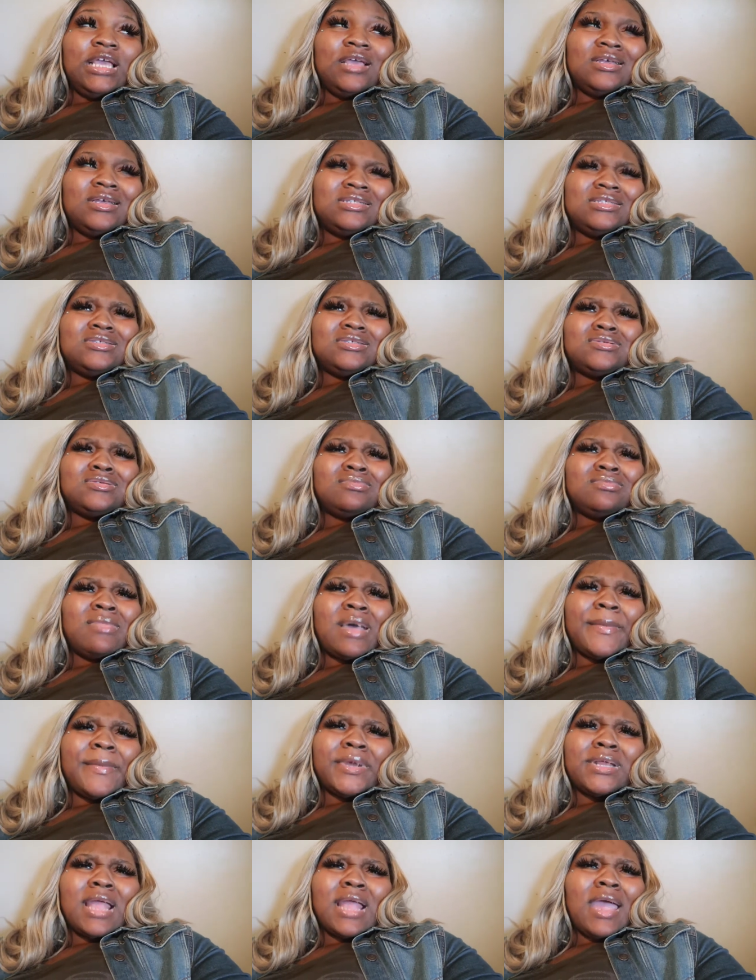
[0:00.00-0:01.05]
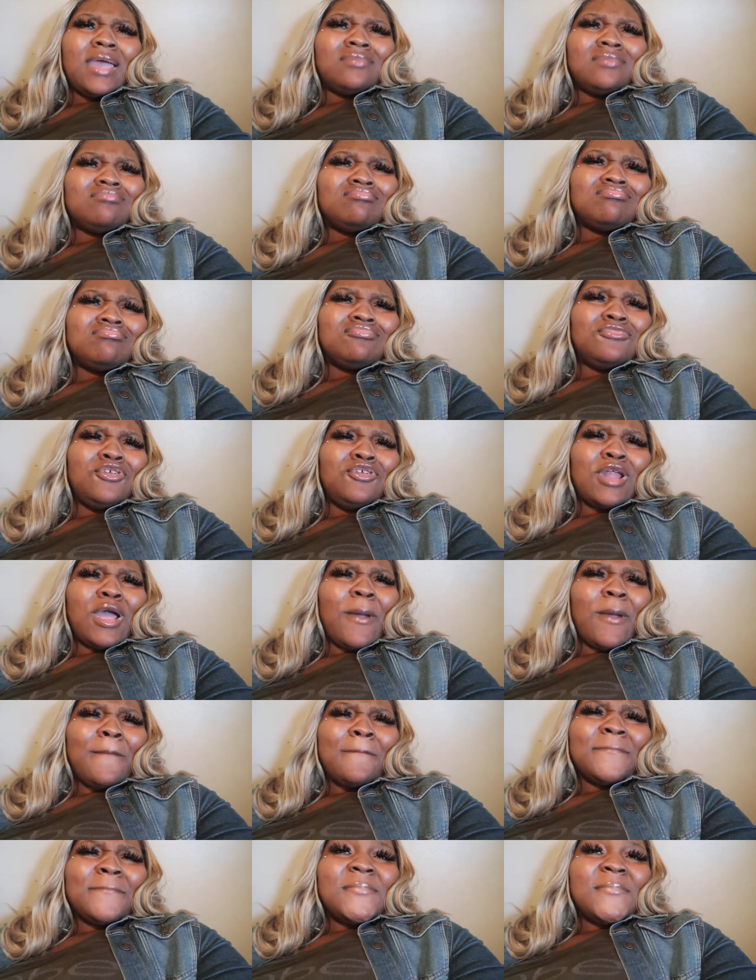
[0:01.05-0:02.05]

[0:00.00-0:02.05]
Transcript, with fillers: because it's my birthday, you know?